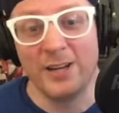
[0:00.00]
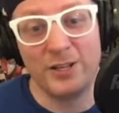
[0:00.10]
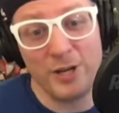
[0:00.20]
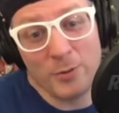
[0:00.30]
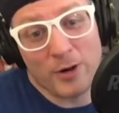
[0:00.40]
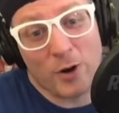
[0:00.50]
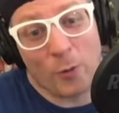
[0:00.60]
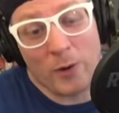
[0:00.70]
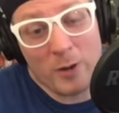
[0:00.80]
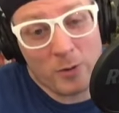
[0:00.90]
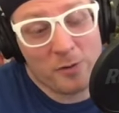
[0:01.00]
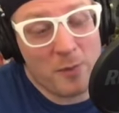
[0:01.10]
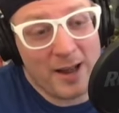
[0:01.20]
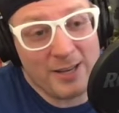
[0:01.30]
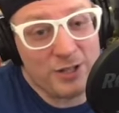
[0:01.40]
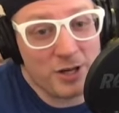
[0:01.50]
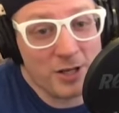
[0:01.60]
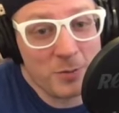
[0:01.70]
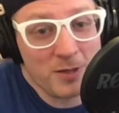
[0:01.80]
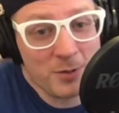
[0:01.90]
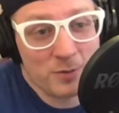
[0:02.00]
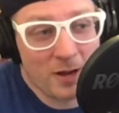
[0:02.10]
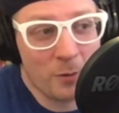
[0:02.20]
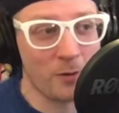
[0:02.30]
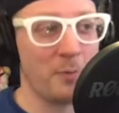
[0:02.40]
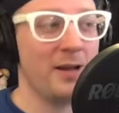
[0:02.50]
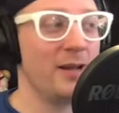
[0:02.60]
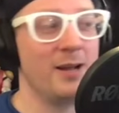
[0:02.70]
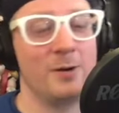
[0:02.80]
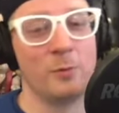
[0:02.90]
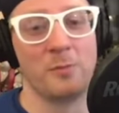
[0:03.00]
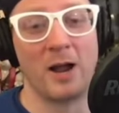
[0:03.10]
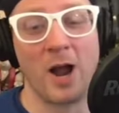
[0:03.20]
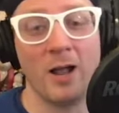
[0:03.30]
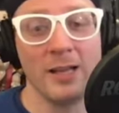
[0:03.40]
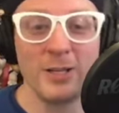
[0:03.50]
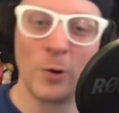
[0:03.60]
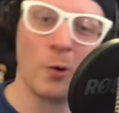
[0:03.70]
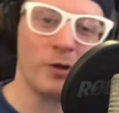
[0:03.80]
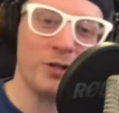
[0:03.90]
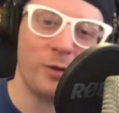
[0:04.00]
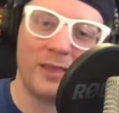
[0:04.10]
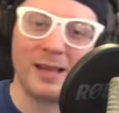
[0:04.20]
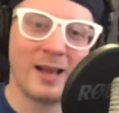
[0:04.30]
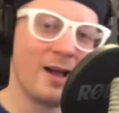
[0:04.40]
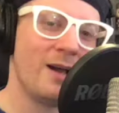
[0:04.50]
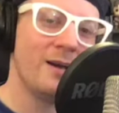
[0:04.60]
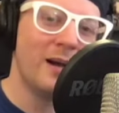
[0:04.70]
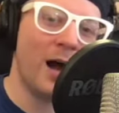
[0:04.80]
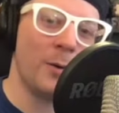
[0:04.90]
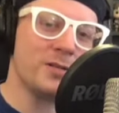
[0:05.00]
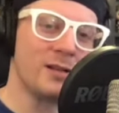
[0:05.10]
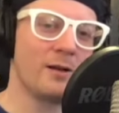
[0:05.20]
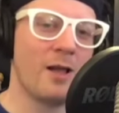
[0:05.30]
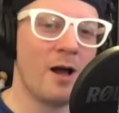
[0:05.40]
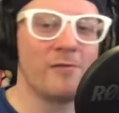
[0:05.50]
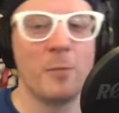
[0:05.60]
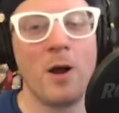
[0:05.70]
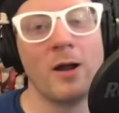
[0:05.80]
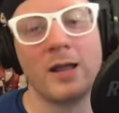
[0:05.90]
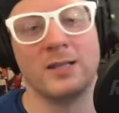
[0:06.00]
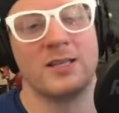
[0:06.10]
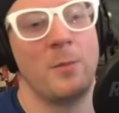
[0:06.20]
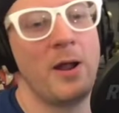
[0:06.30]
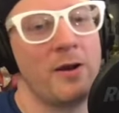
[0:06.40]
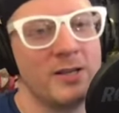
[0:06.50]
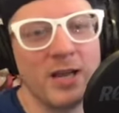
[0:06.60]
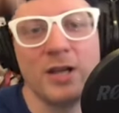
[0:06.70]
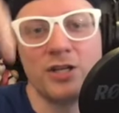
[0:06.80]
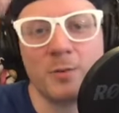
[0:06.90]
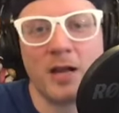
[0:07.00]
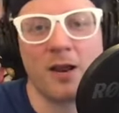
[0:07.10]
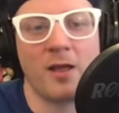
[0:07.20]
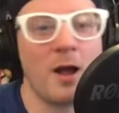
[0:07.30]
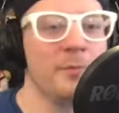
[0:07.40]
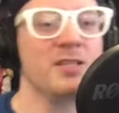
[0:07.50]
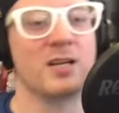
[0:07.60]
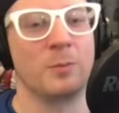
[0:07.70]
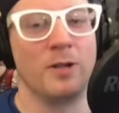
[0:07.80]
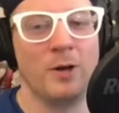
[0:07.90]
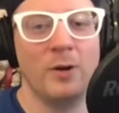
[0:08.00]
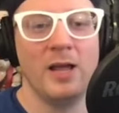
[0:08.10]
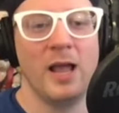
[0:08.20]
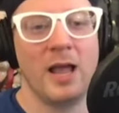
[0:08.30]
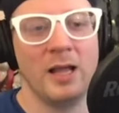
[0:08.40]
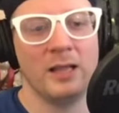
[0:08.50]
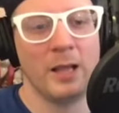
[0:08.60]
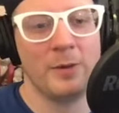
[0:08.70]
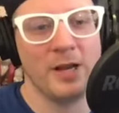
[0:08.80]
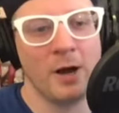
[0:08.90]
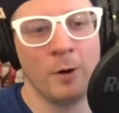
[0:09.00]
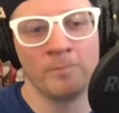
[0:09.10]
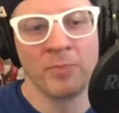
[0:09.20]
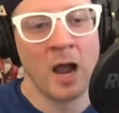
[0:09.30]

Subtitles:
Do you agree with my judgments, with my callings? Or do you think I was a little off the mark in some areas? Jump down to the comment section below and let me know.